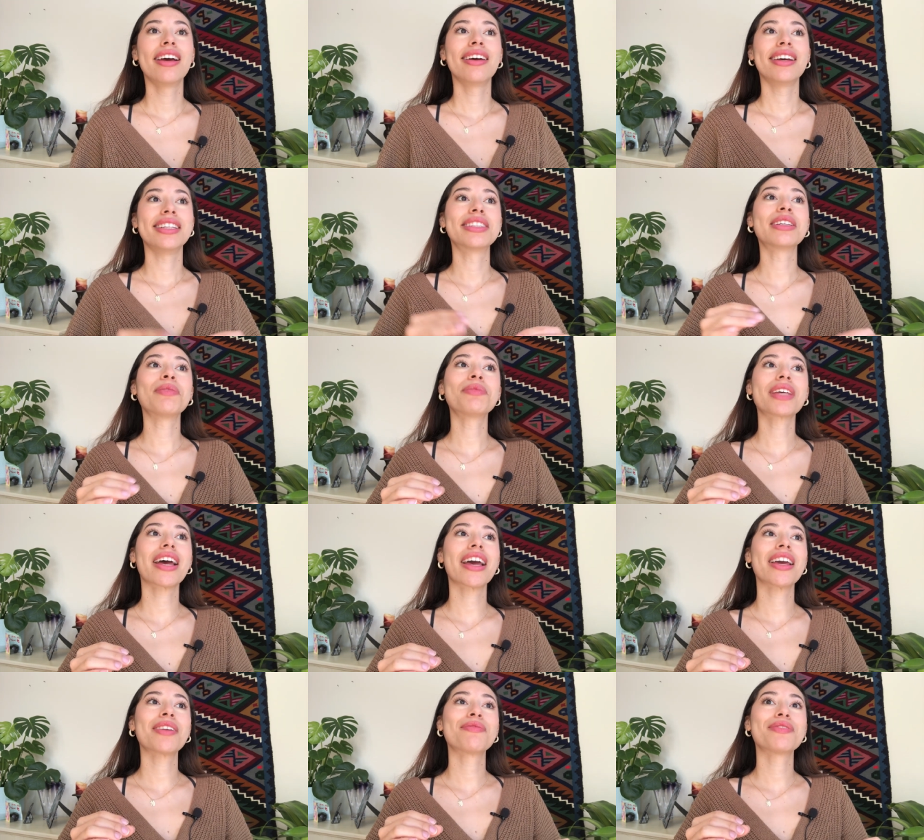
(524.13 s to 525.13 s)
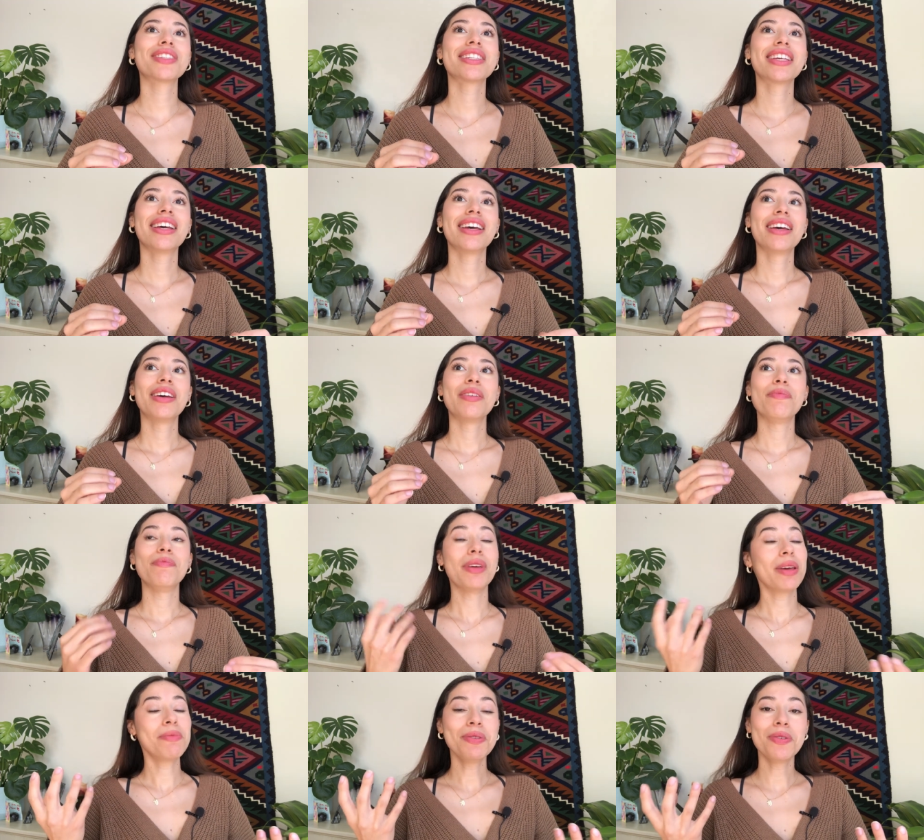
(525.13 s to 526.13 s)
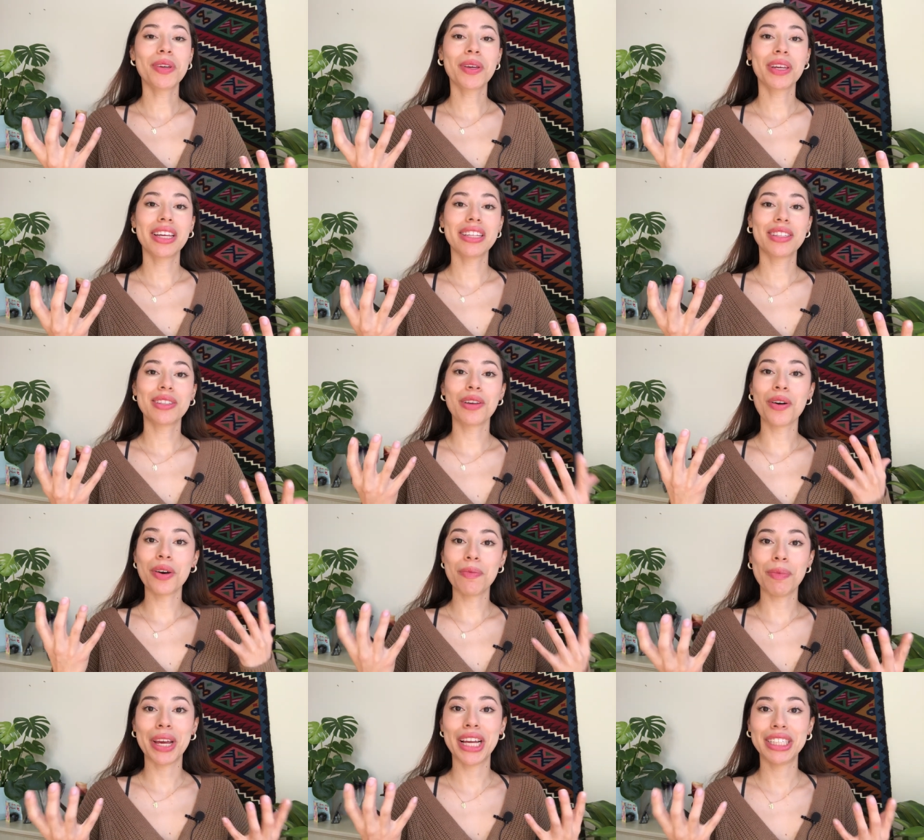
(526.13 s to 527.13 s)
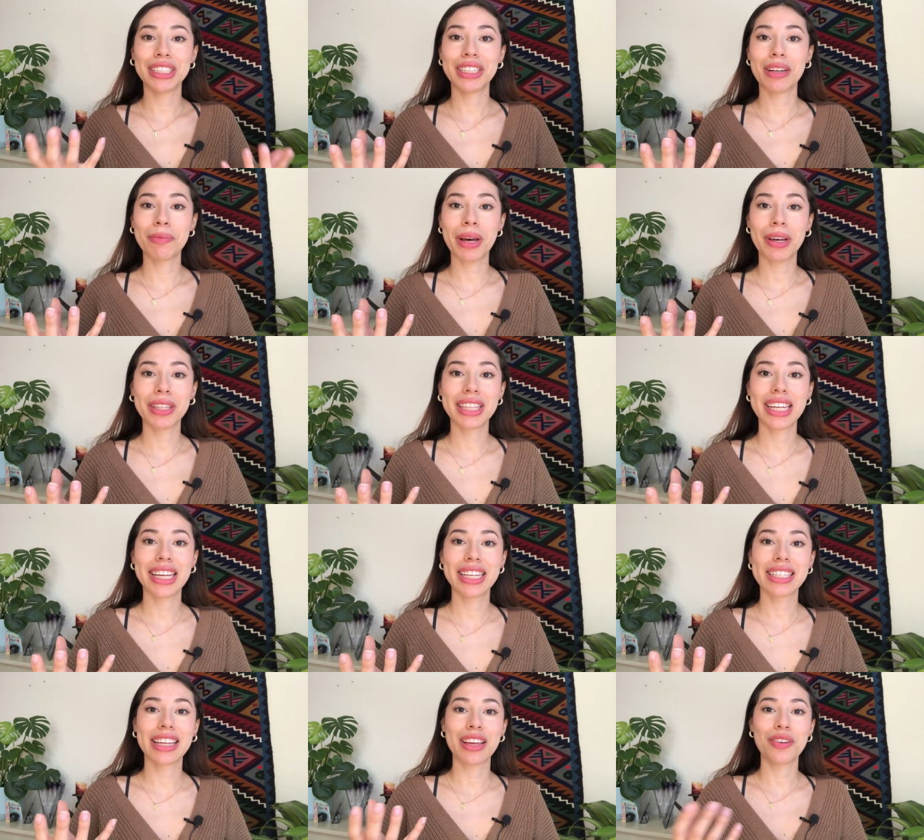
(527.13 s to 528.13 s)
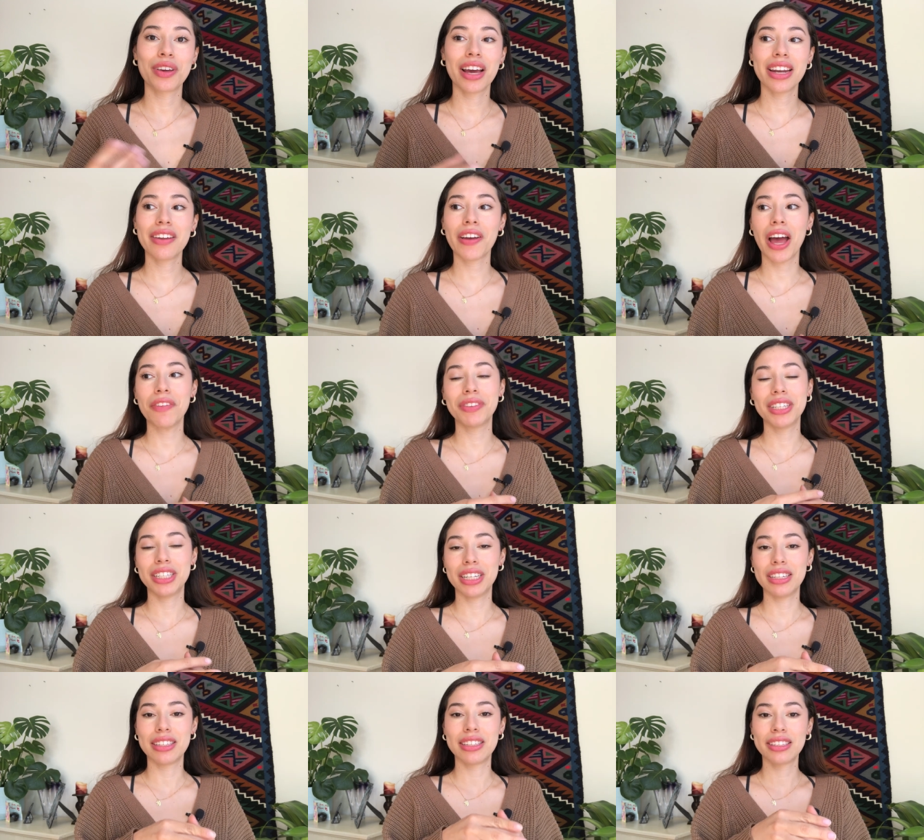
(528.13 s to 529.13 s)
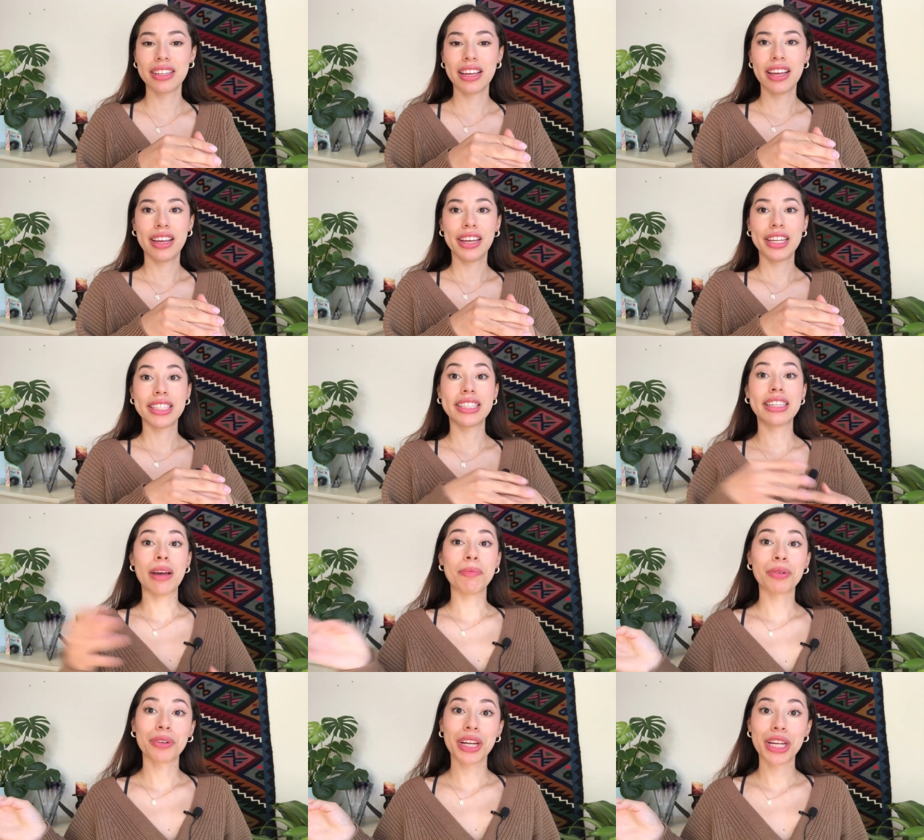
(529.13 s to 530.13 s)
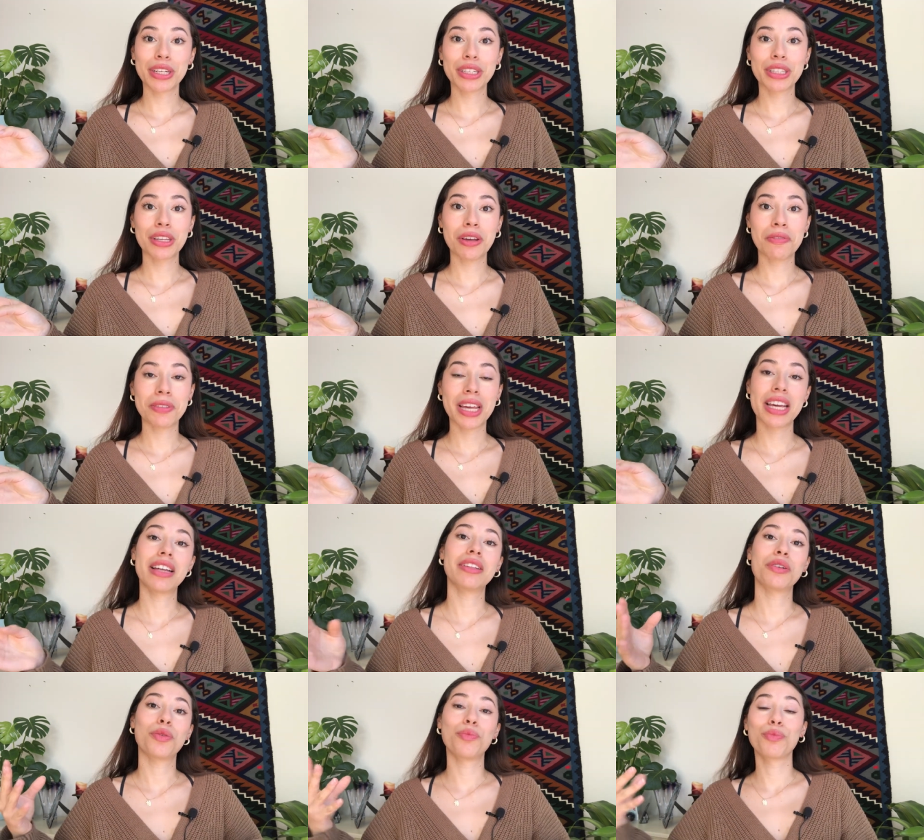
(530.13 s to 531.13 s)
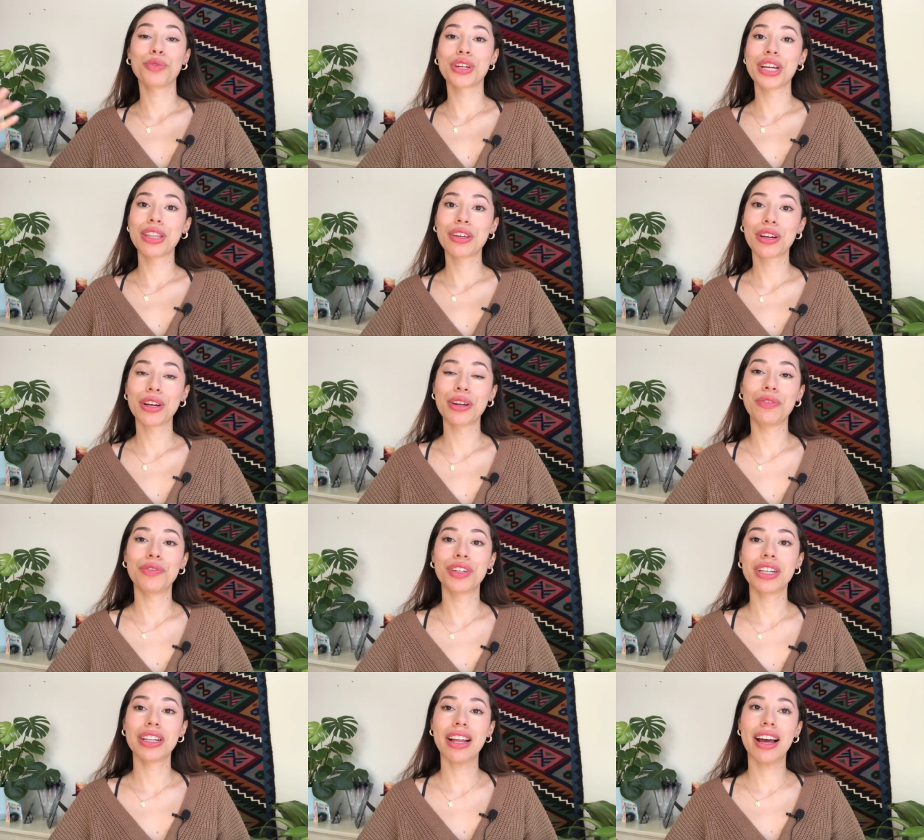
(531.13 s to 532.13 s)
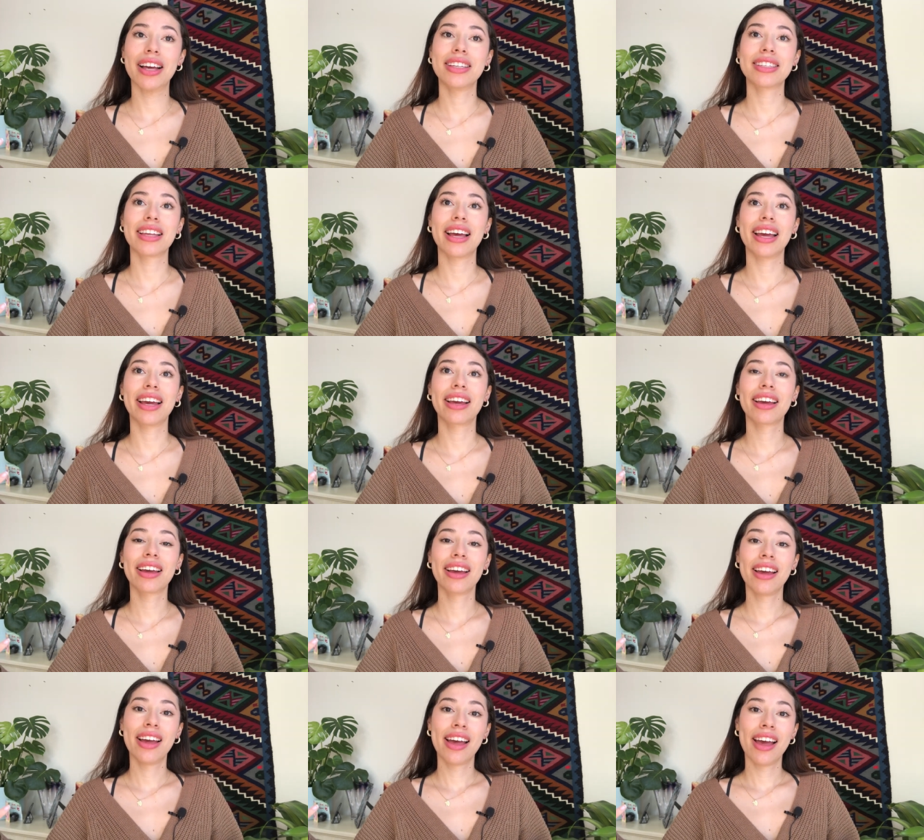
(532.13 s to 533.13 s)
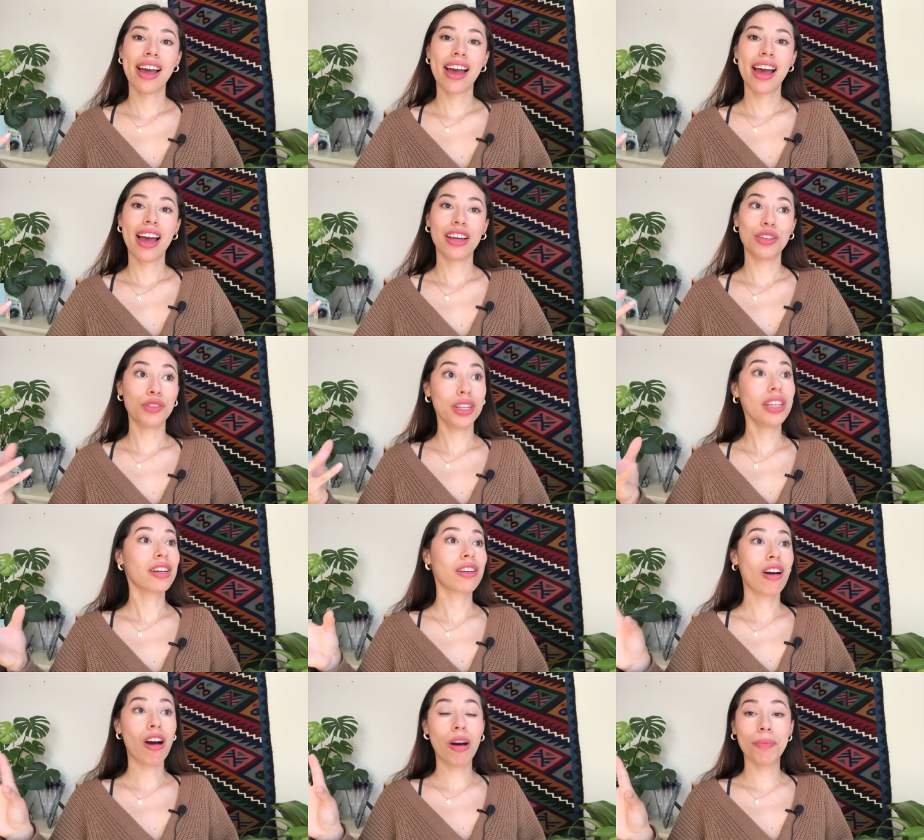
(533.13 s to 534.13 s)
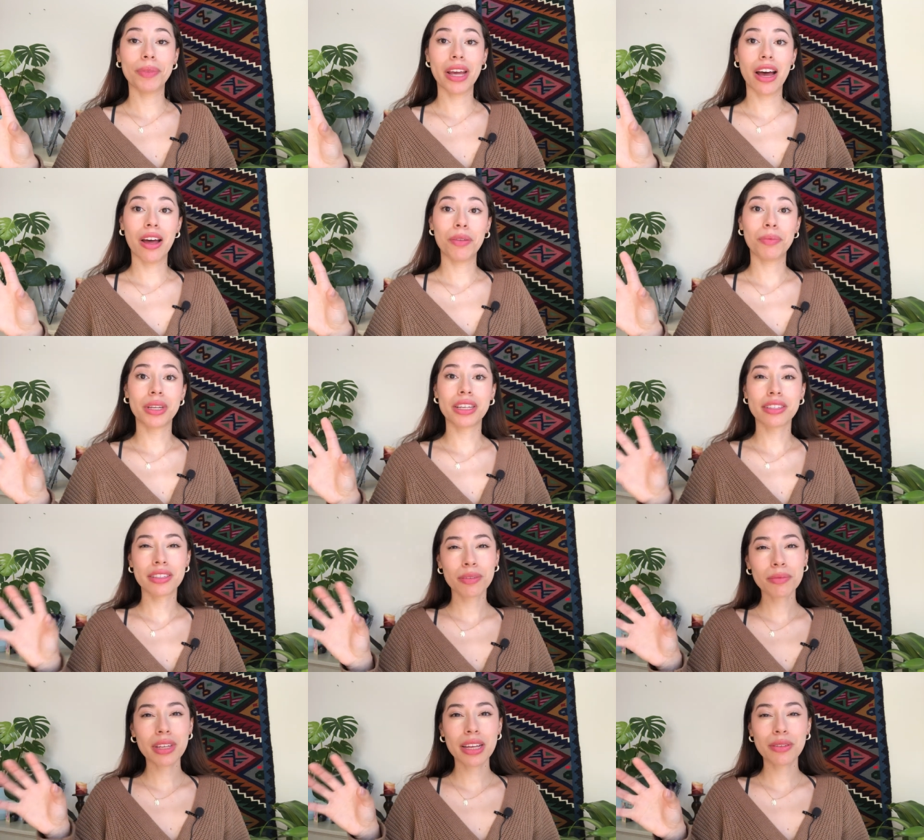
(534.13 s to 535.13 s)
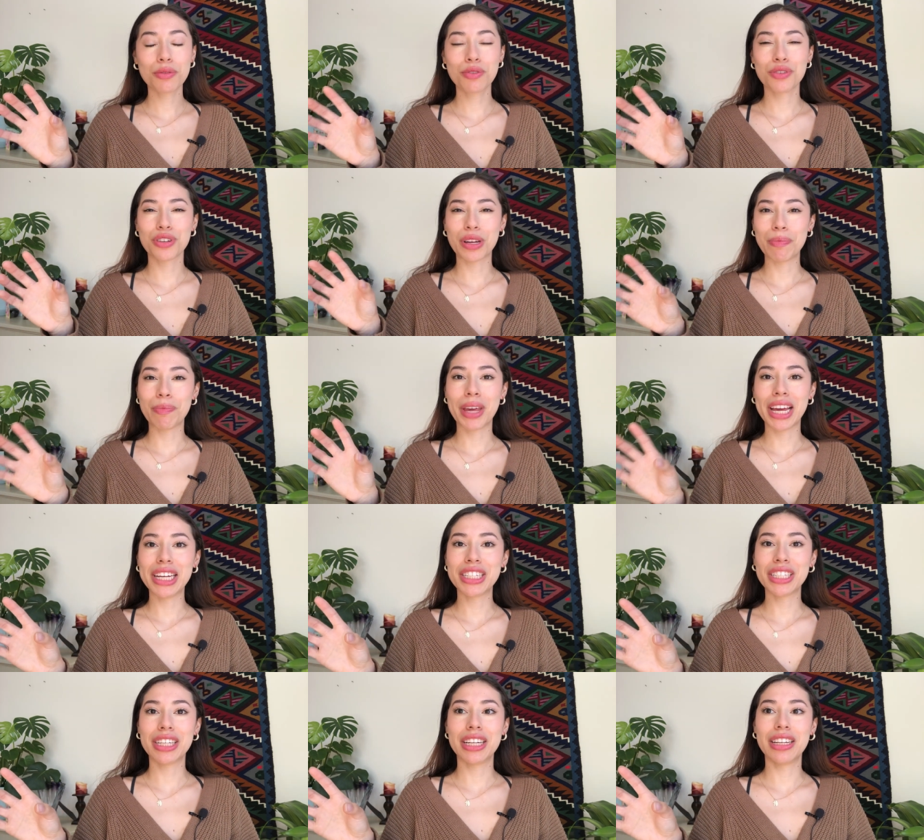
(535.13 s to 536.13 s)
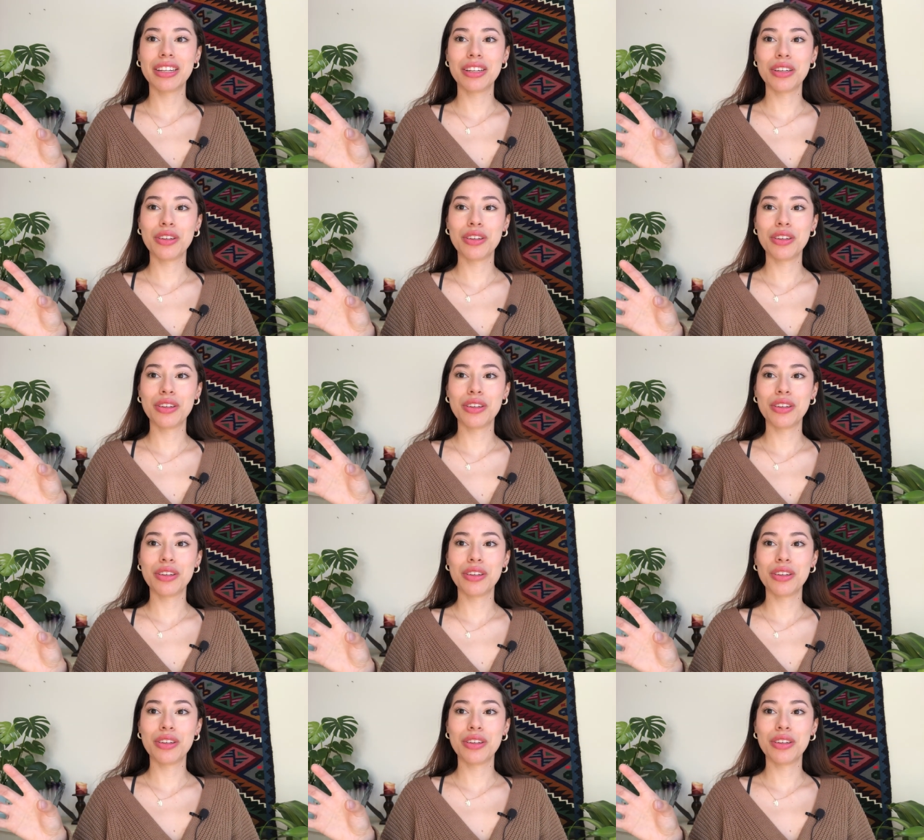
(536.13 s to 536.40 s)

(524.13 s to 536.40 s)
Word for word: And sometimes maybe you can get so impatient about things that you kind of have to just separate yourself, take a little breather, and realize like you need to calm down, because sometimes when you're impatient,